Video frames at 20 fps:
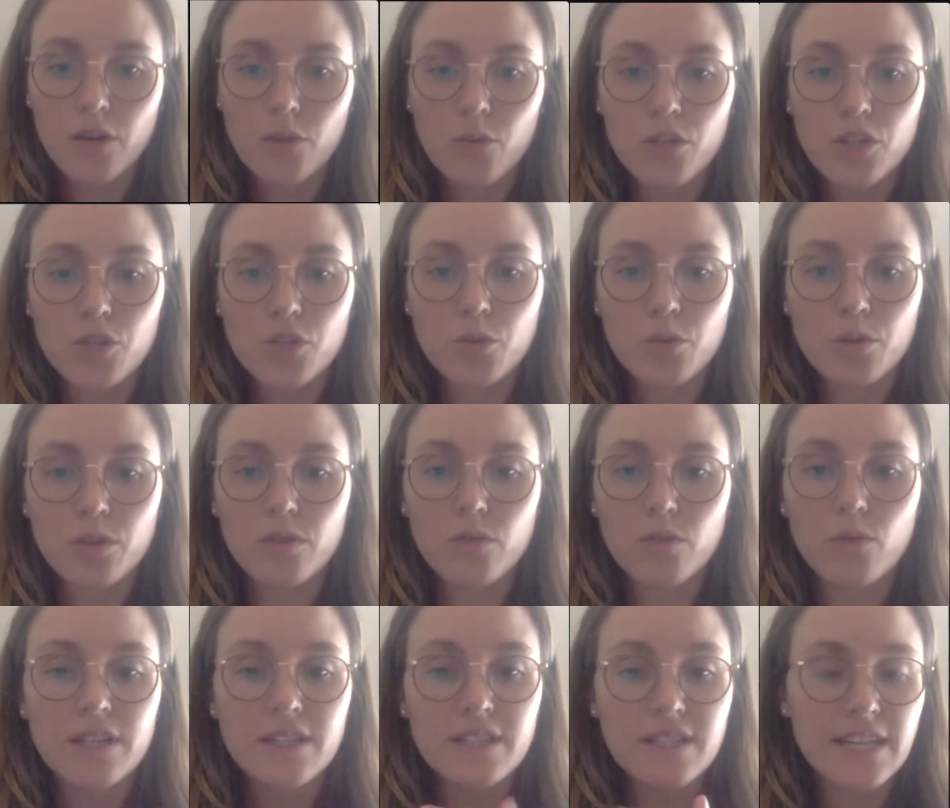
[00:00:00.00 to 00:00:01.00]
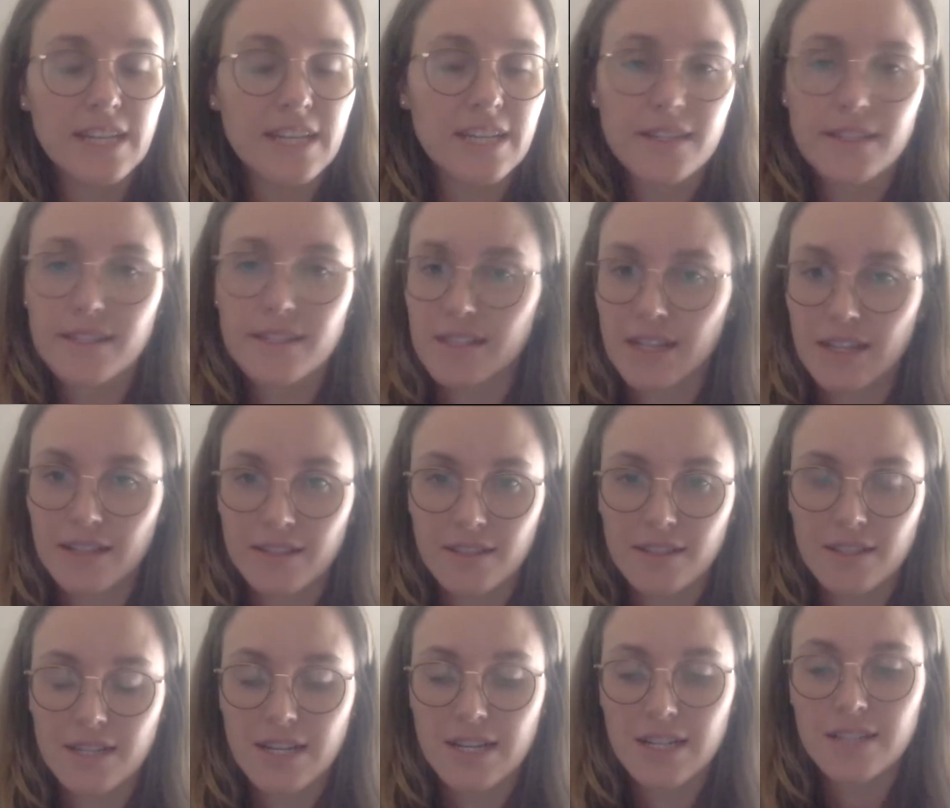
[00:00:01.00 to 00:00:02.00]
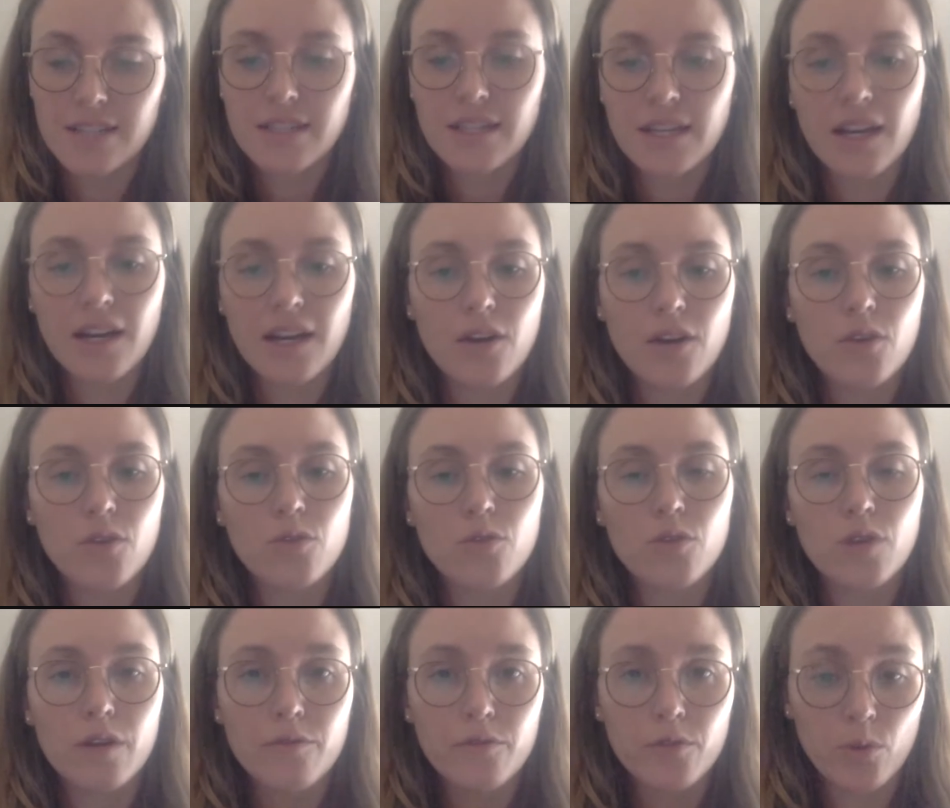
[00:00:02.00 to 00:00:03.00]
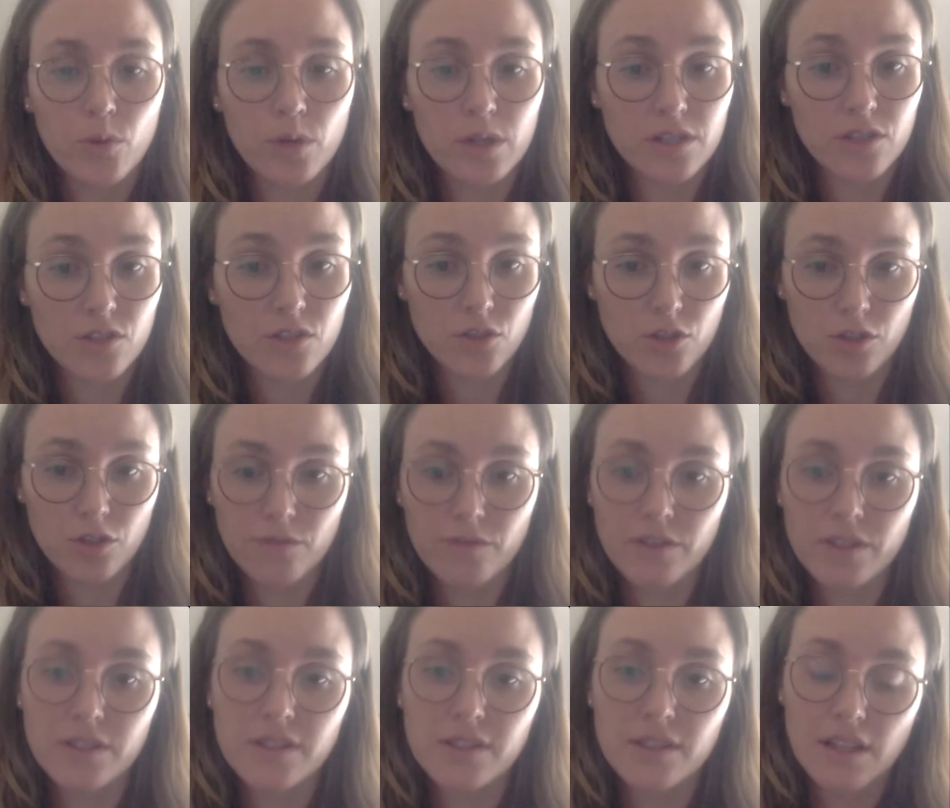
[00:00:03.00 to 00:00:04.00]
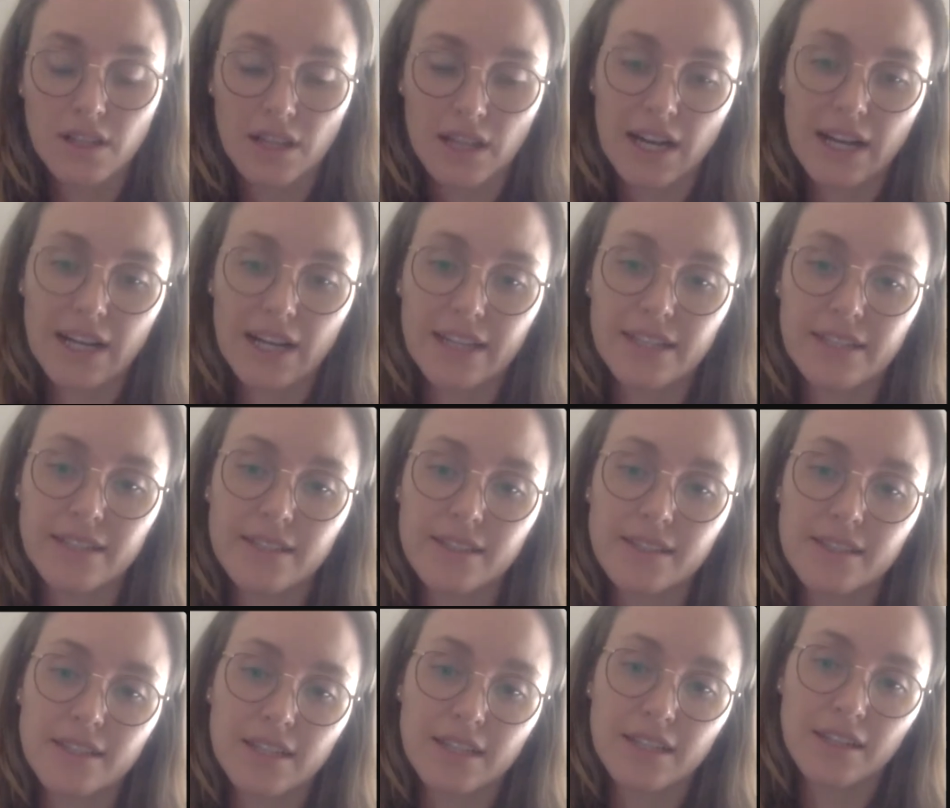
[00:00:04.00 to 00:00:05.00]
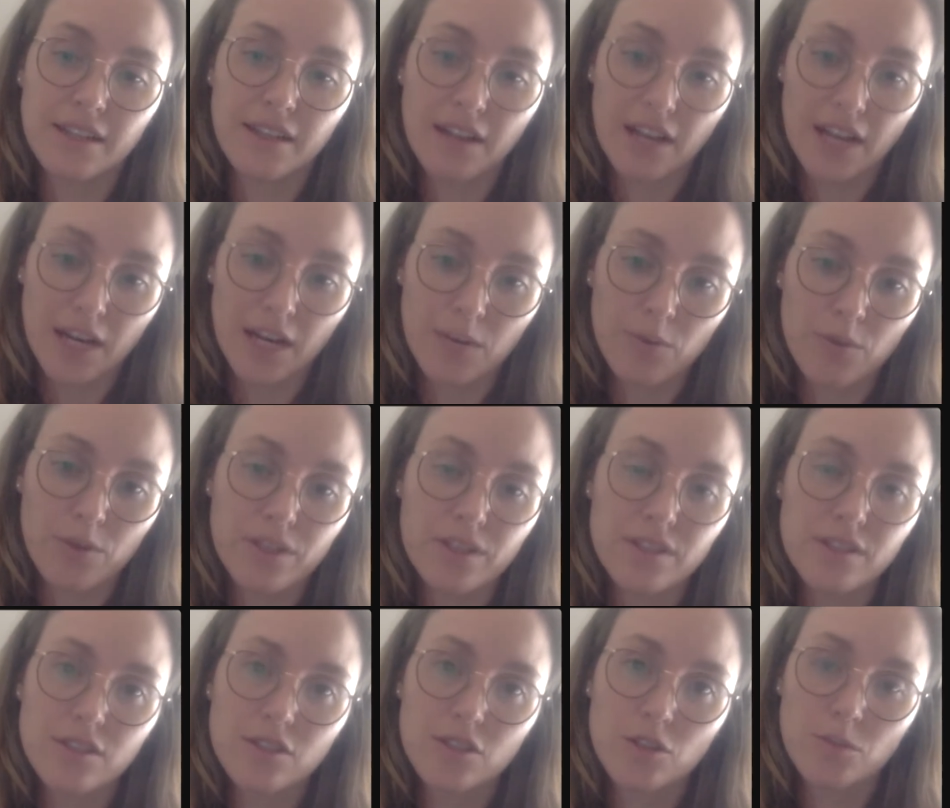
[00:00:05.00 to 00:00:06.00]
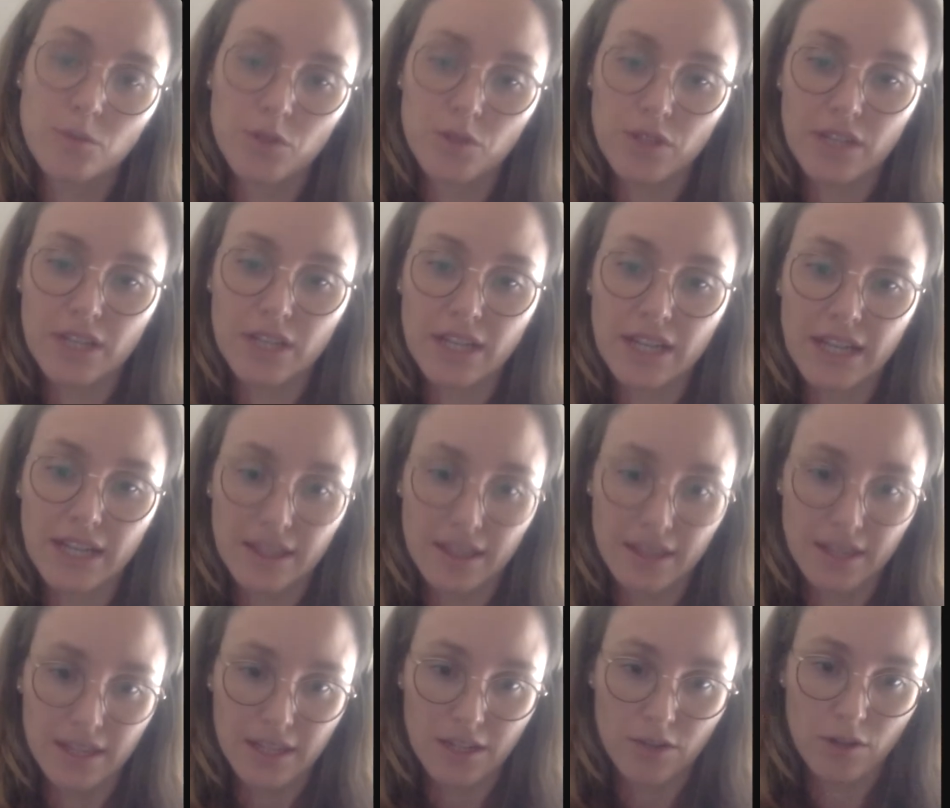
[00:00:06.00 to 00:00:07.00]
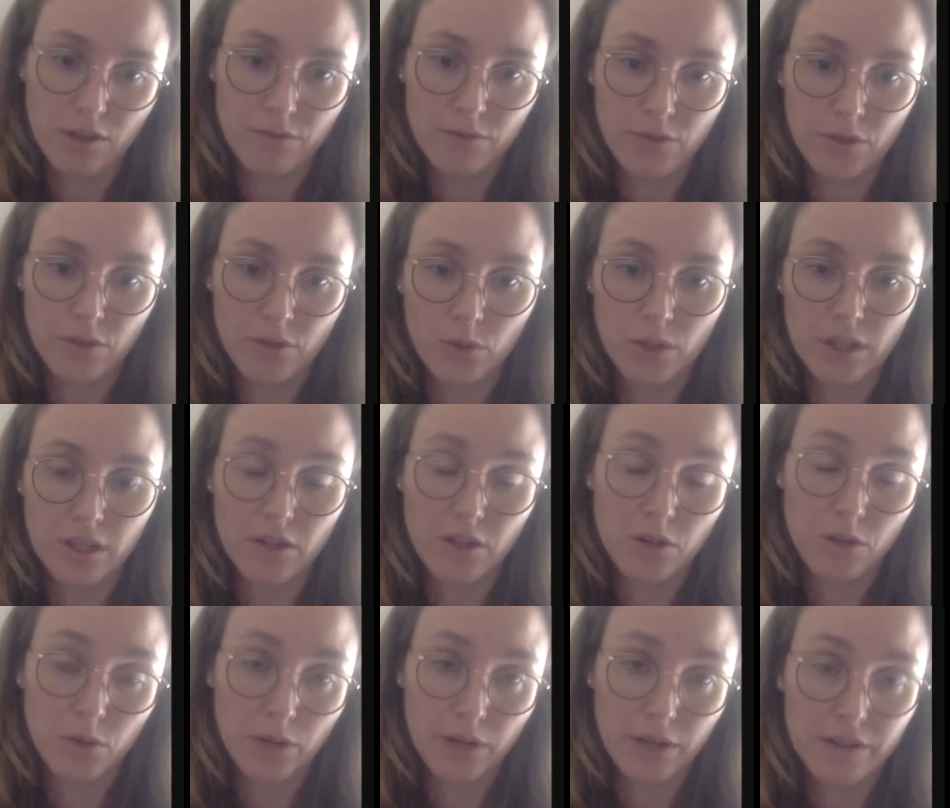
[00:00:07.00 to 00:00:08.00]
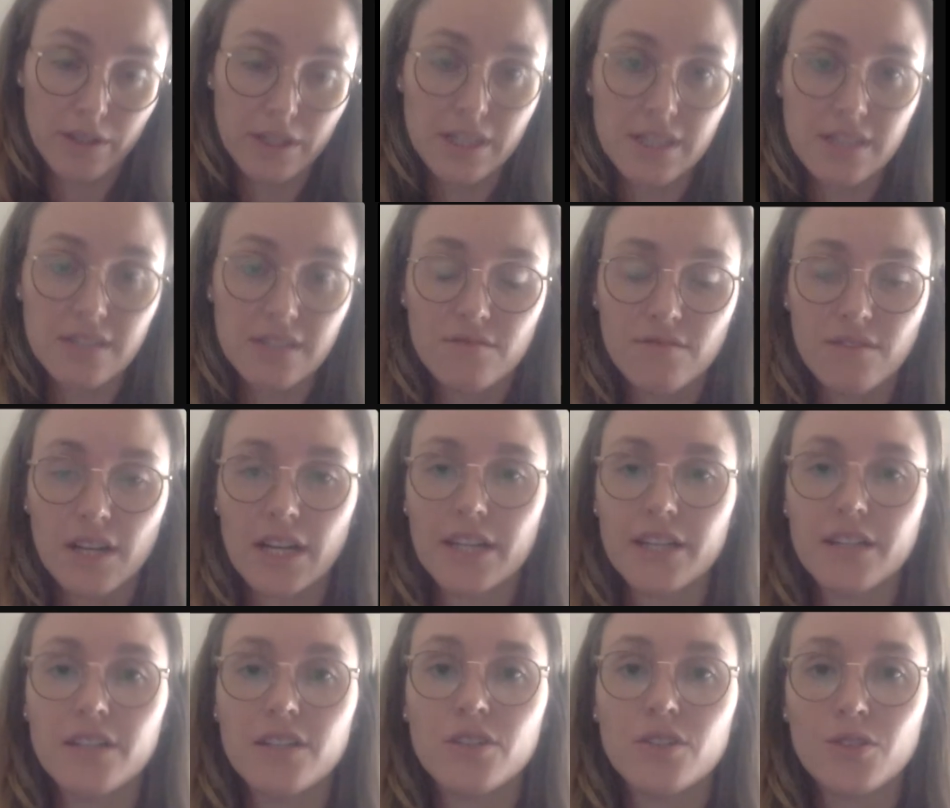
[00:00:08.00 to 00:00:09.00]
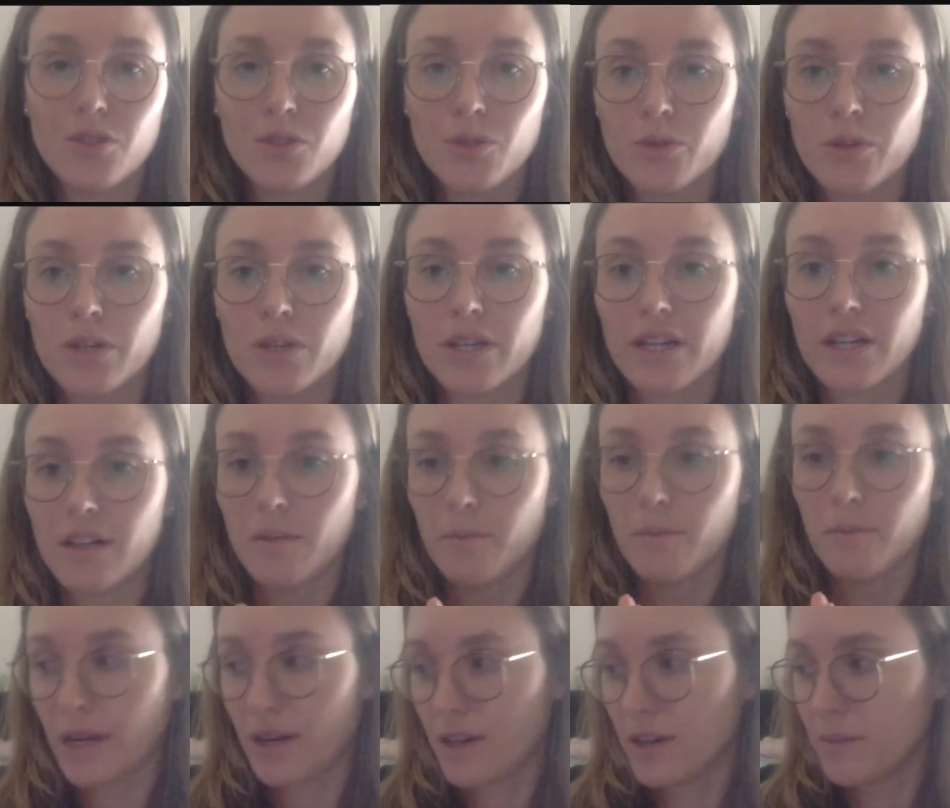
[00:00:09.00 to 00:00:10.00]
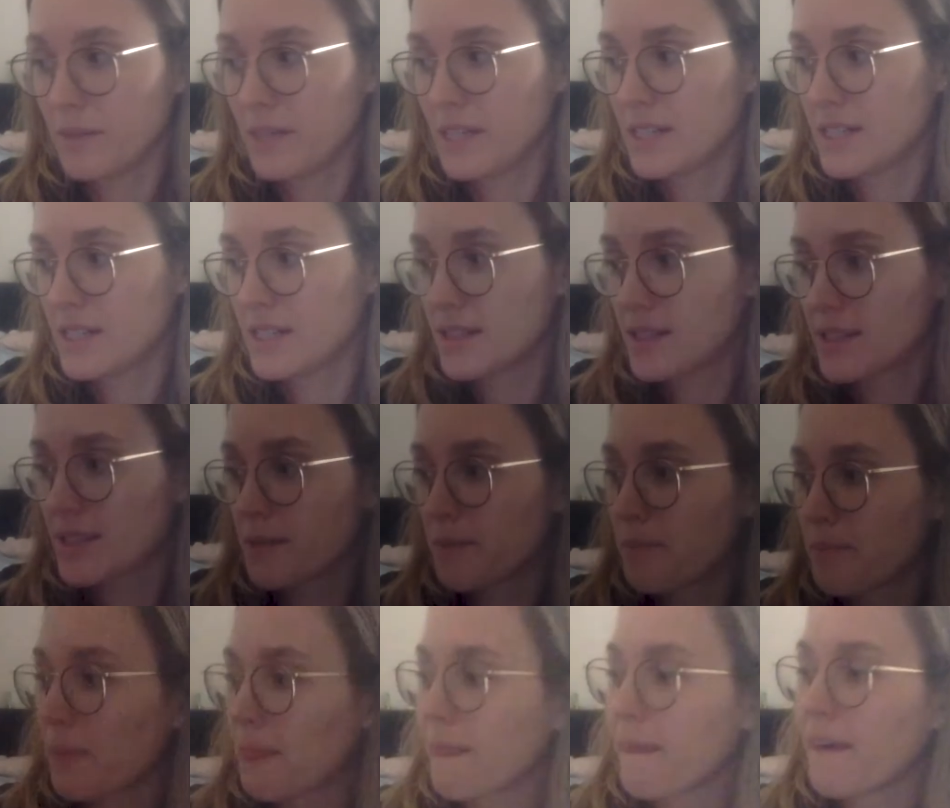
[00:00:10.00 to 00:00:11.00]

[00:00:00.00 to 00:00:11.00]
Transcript: which will one day standardize how GraphQL servers, clients, and libraries communicate their GraphQL queries via URL parameters.